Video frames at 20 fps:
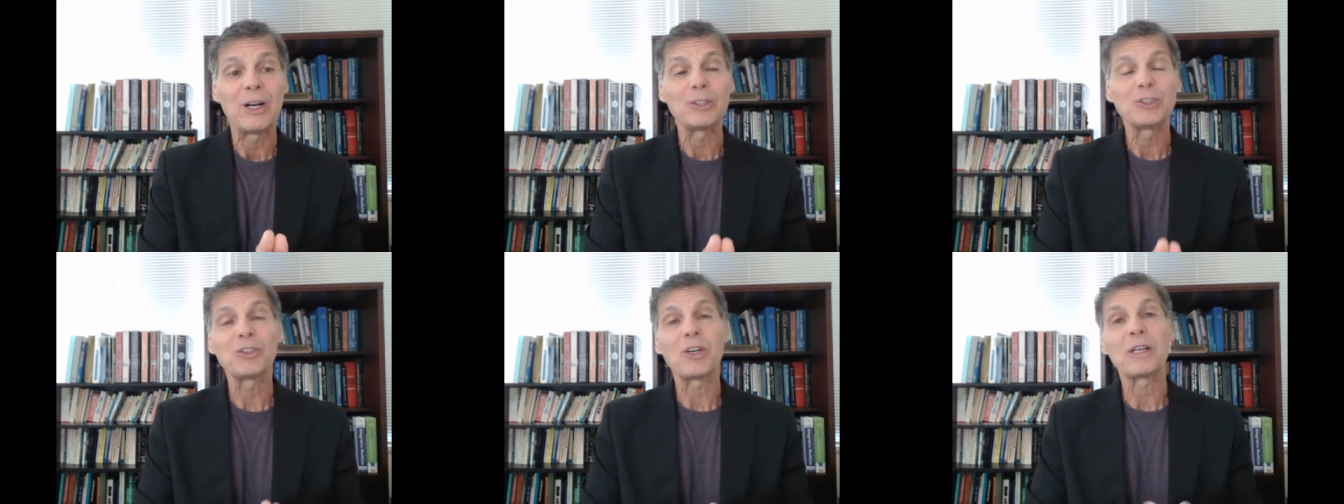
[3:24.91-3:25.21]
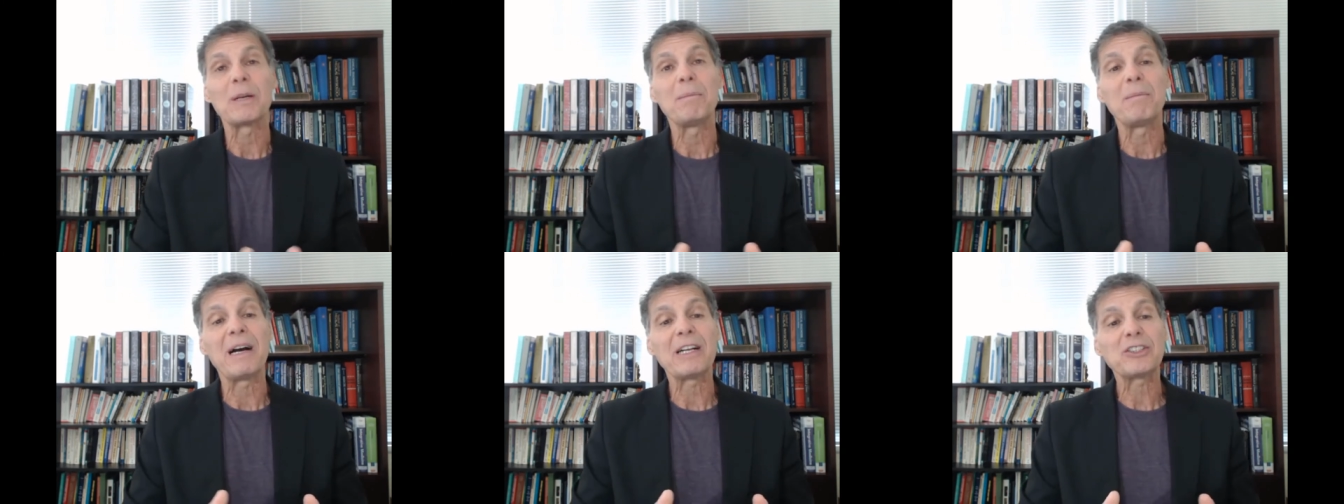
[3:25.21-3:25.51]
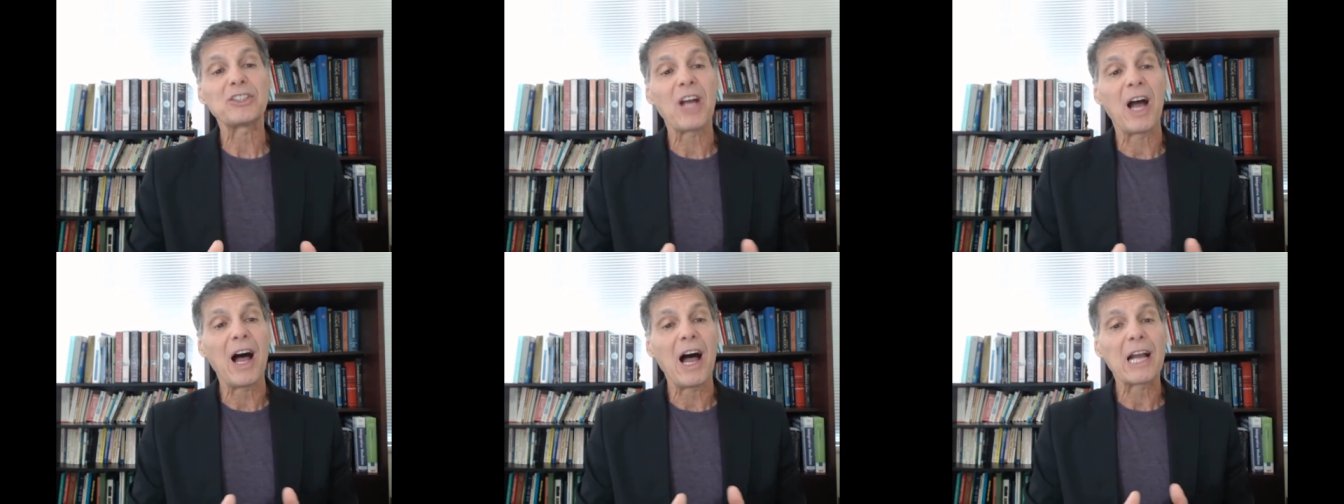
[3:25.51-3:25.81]
showed a
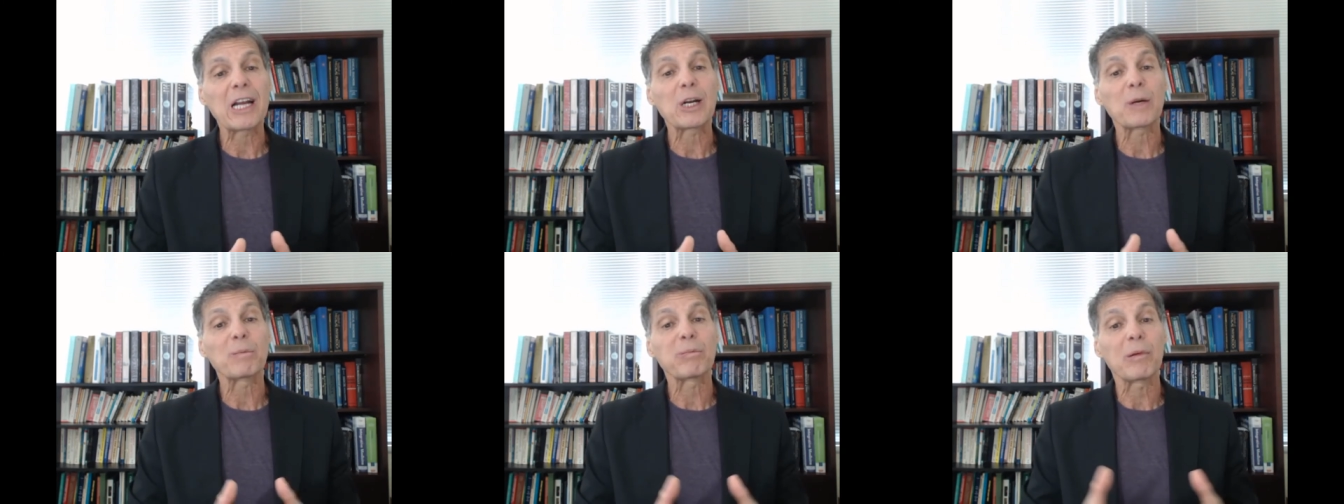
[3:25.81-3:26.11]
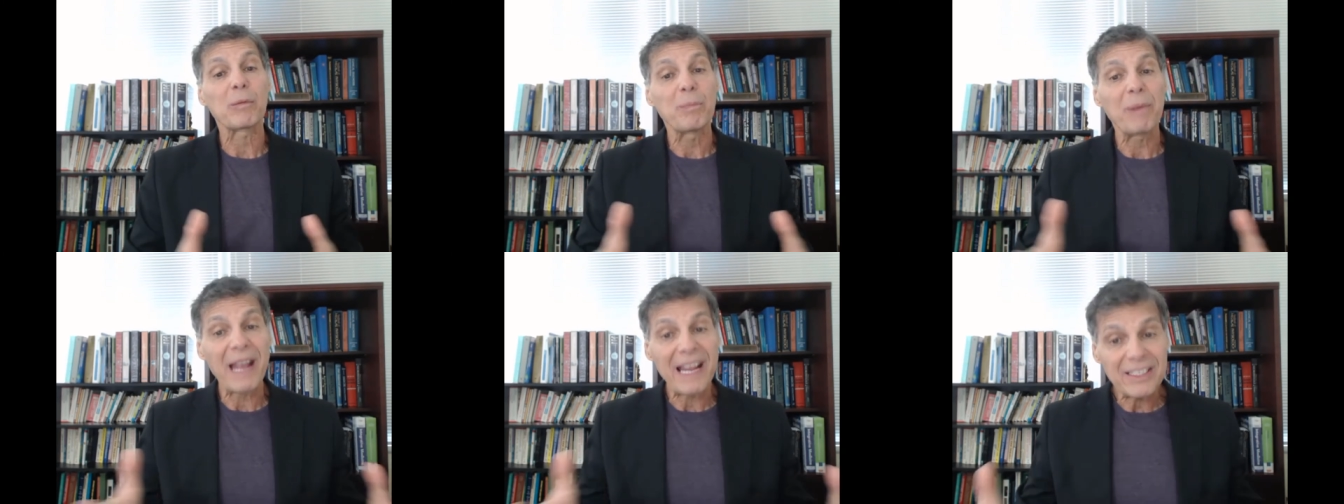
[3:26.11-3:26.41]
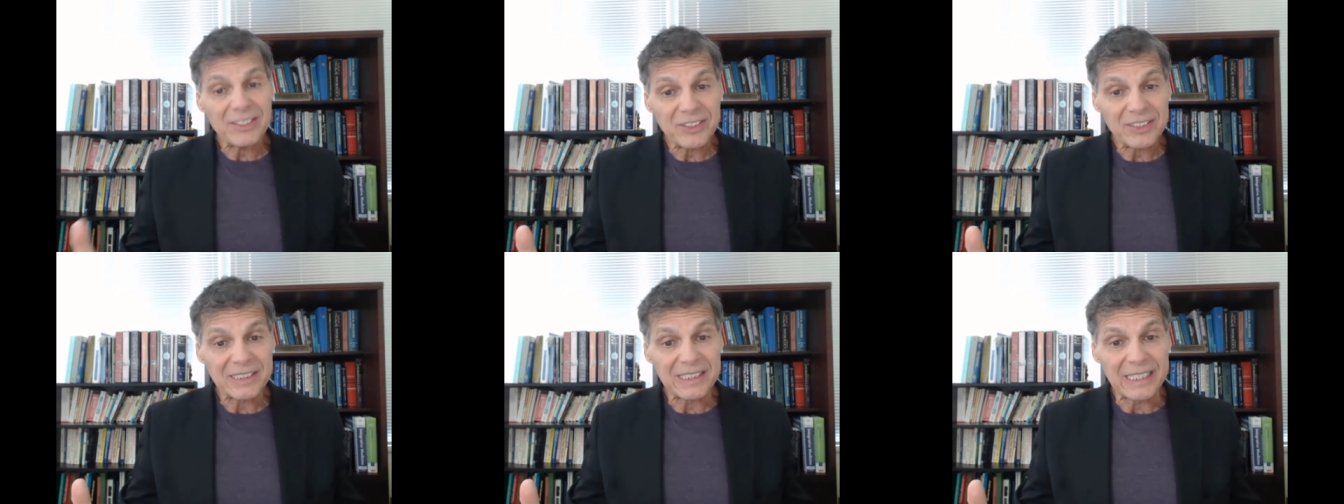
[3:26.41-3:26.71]
much higher
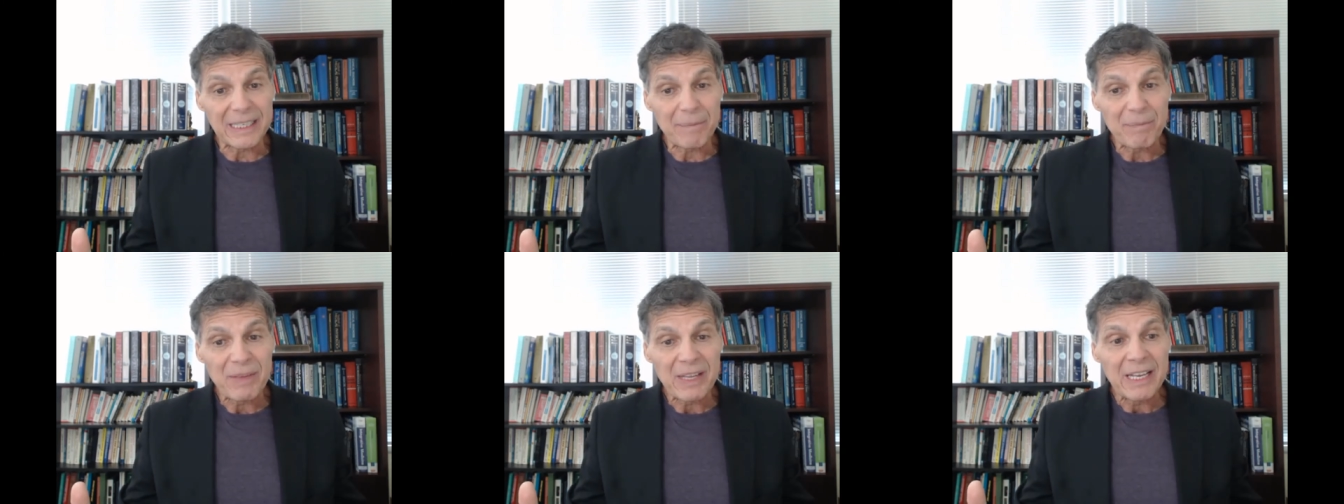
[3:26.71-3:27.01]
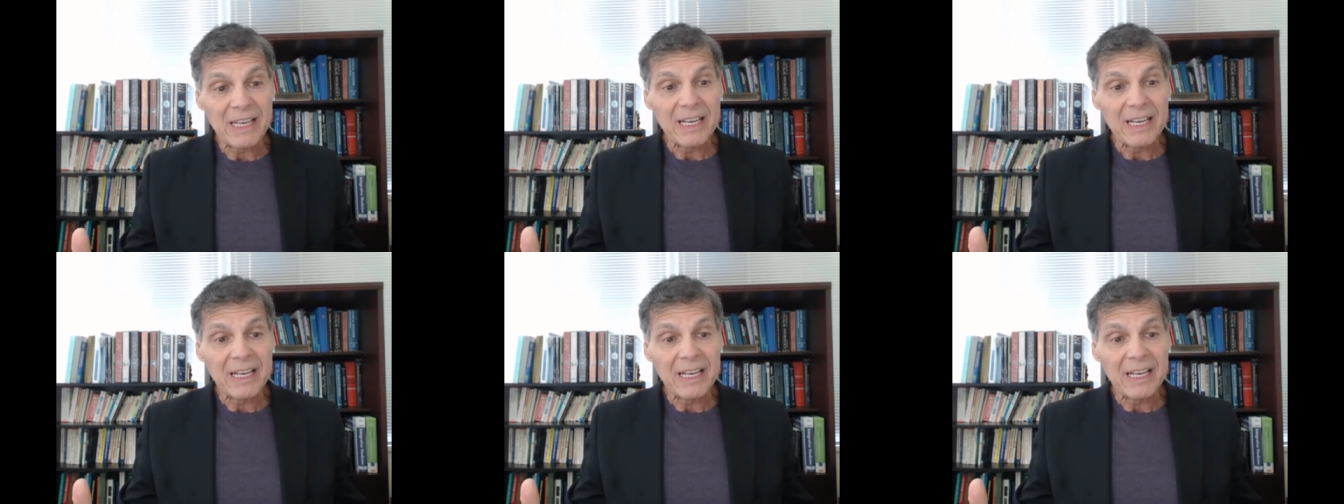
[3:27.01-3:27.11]
propensity